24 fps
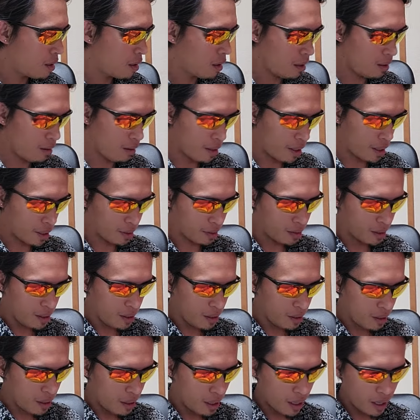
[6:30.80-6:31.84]
Alright,
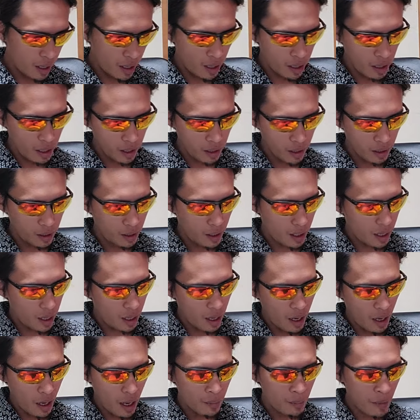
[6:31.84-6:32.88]
and
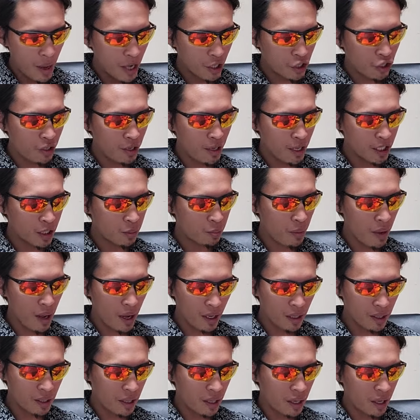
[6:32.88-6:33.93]
I'm actually
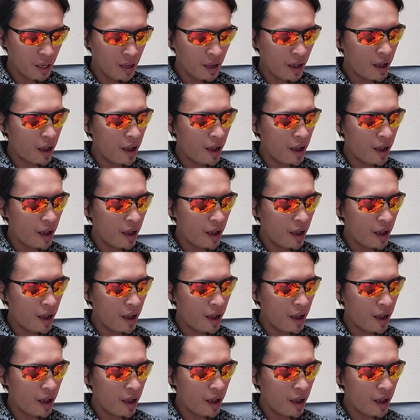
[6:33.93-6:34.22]
expecting